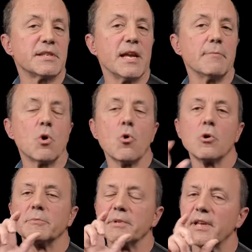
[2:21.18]
same
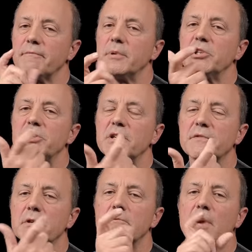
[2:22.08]
chords, but they've been
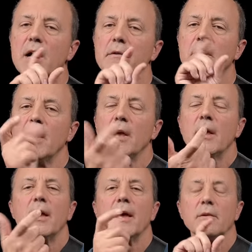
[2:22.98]
shifted around.
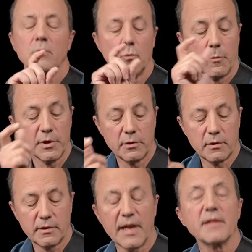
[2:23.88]
And when we
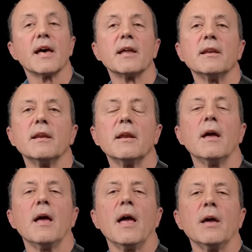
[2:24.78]
take that
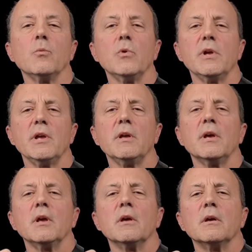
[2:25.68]
and we
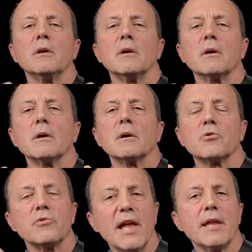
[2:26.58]

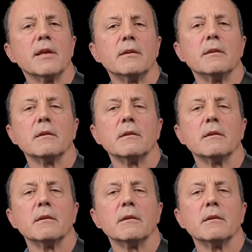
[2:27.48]
create it